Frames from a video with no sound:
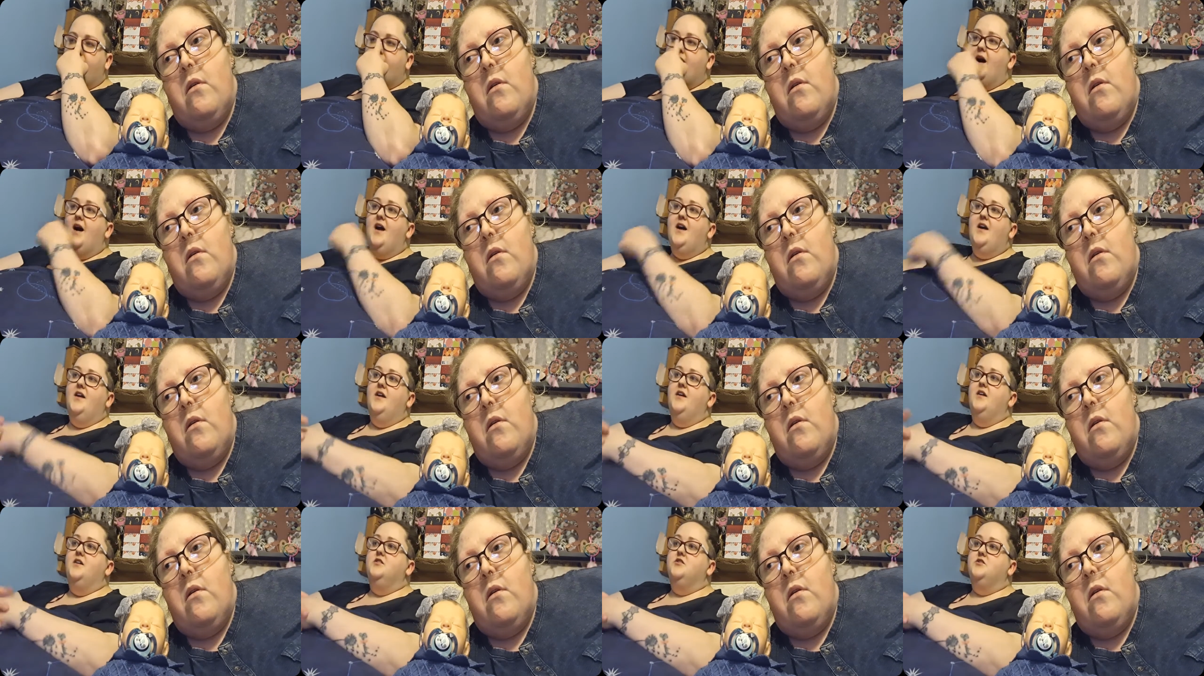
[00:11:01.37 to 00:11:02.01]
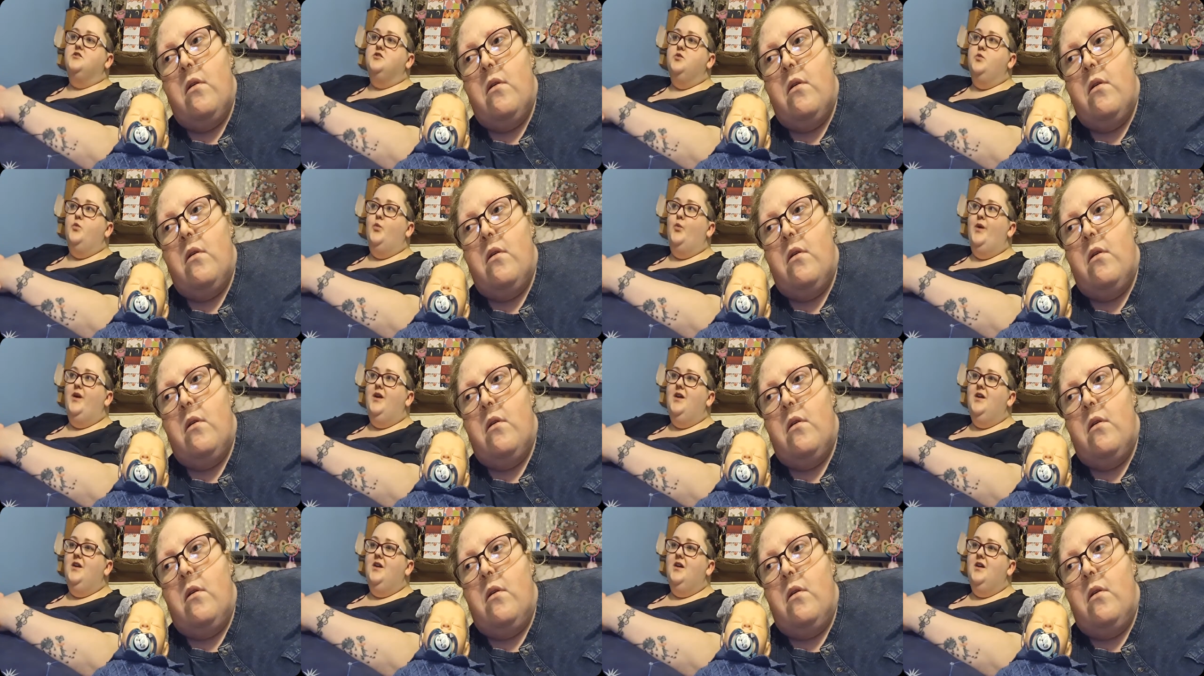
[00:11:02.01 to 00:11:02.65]
Speaker 1: that is
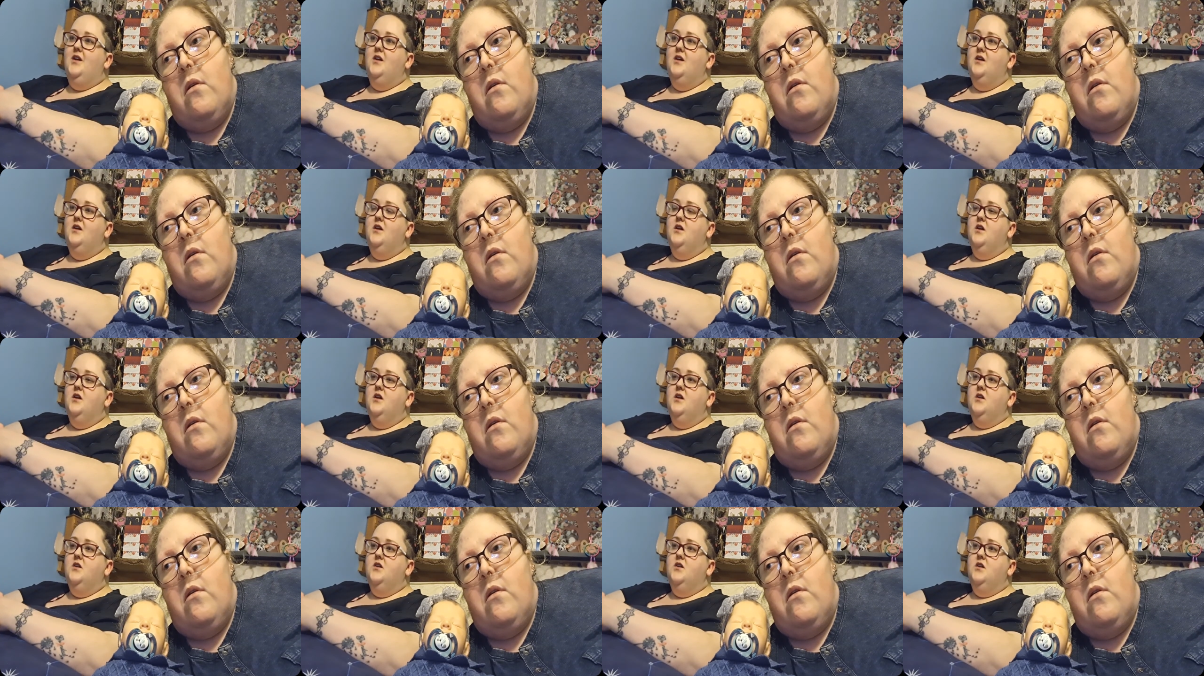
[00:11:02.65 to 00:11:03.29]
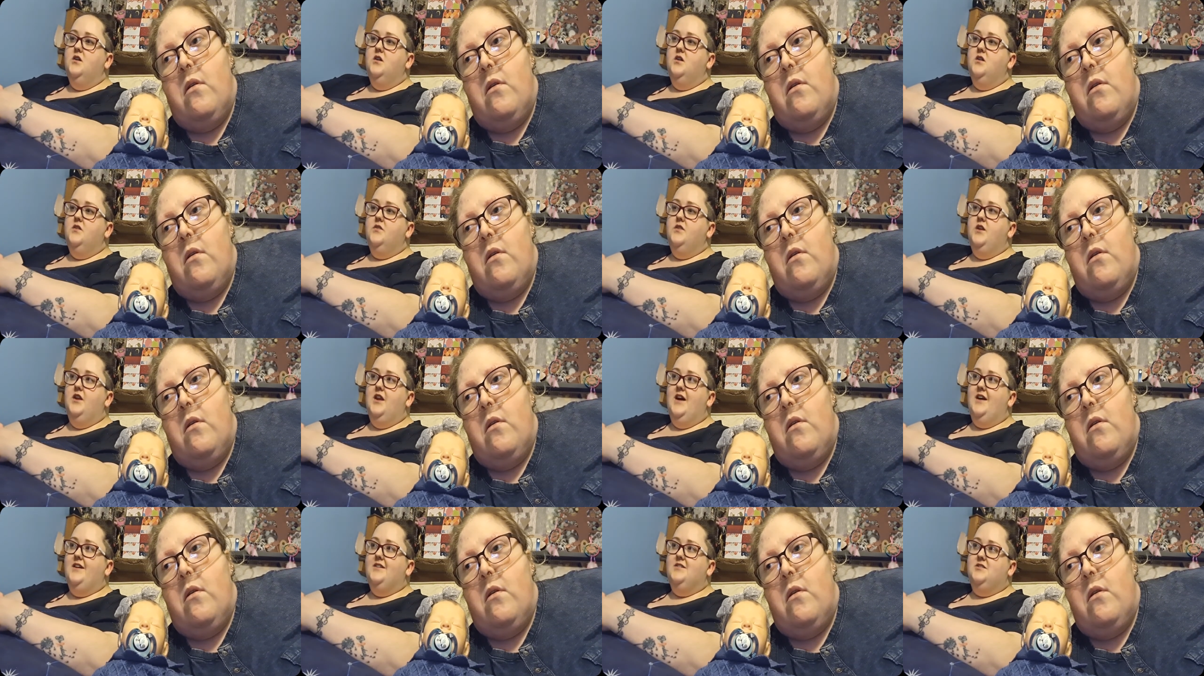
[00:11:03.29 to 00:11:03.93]
we, the
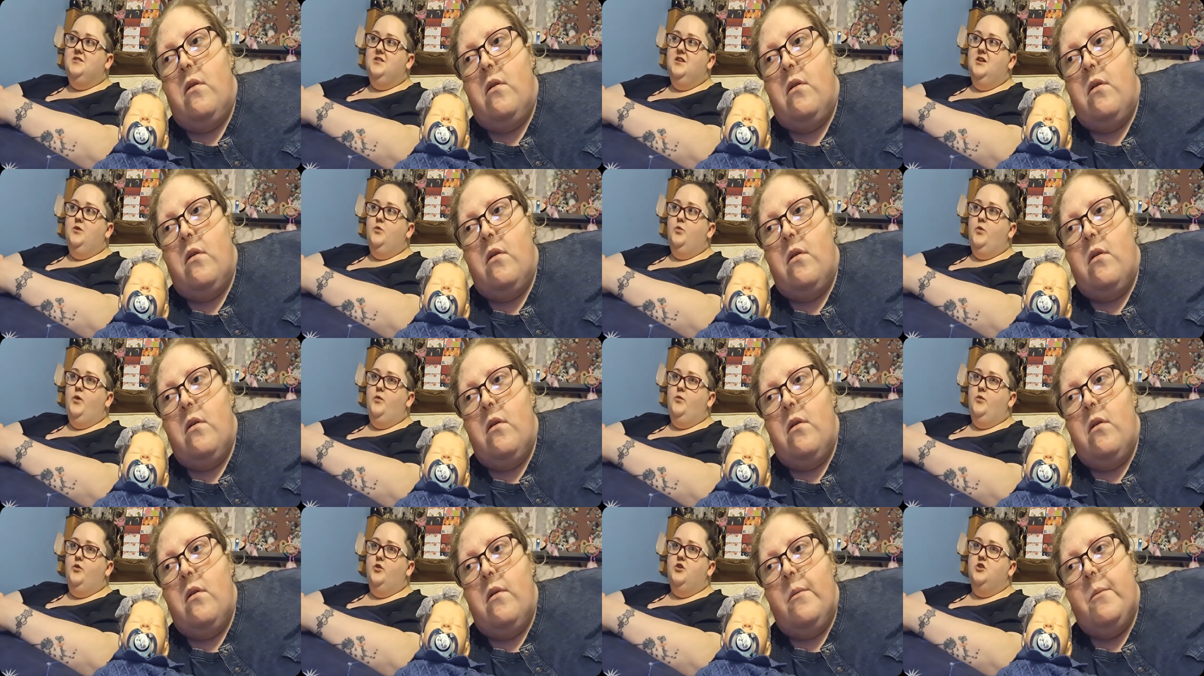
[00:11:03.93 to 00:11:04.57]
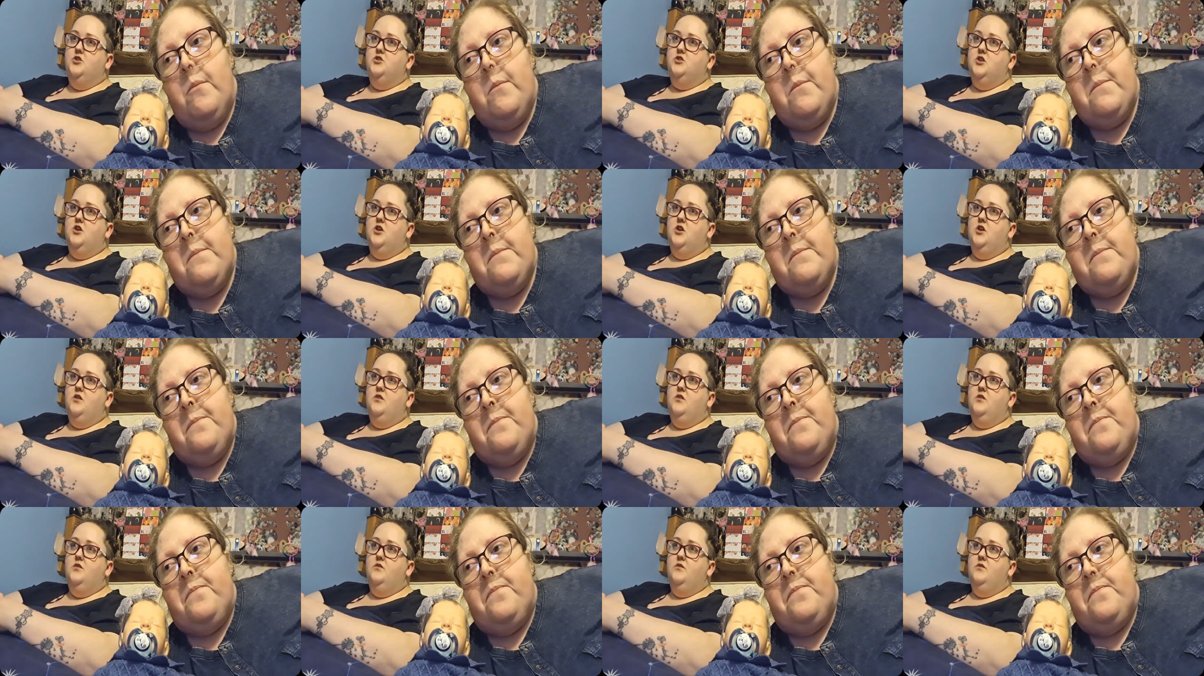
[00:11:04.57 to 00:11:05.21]
last thing we want to
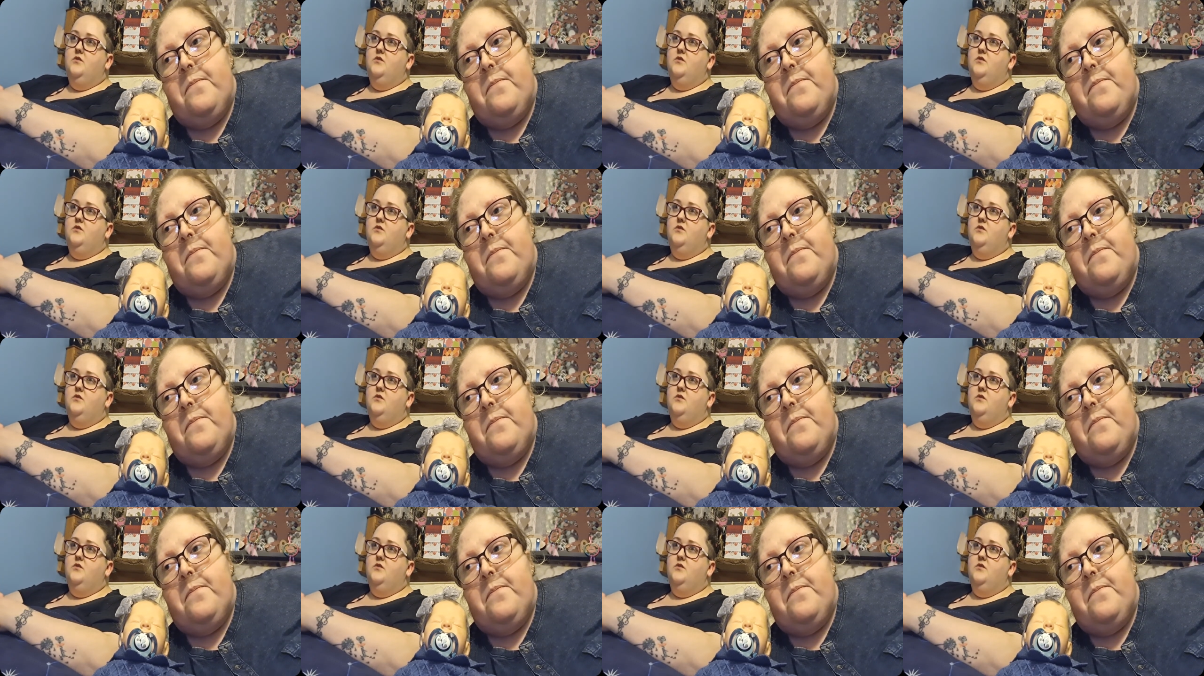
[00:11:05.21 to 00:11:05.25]
do,